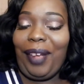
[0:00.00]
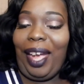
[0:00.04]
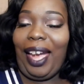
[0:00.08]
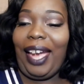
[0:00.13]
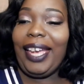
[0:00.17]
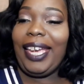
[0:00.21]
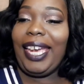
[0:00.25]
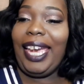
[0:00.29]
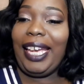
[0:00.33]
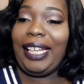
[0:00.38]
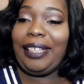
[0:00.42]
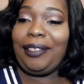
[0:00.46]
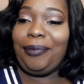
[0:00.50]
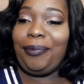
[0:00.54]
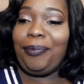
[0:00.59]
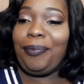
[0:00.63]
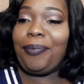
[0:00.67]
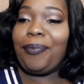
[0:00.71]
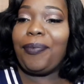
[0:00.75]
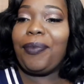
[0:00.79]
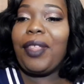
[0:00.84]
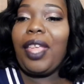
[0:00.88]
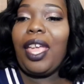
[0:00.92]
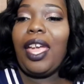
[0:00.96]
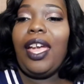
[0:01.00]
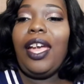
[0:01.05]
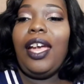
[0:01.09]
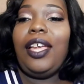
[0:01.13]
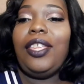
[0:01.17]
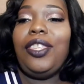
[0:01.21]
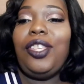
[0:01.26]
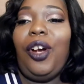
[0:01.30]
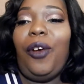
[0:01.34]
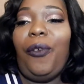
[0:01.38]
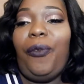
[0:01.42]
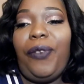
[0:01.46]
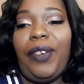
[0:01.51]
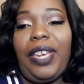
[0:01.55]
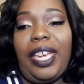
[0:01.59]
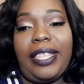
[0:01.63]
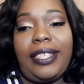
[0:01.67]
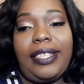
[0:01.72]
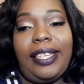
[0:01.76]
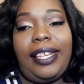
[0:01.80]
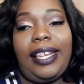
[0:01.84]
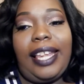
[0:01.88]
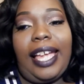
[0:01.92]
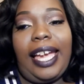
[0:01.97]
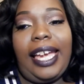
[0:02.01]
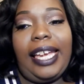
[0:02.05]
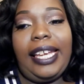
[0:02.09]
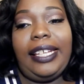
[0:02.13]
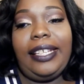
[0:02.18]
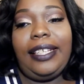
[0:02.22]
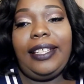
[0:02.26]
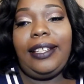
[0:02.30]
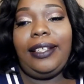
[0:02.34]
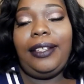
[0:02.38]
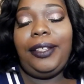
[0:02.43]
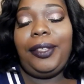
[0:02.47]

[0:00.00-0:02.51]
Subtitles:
again, don't forget to like,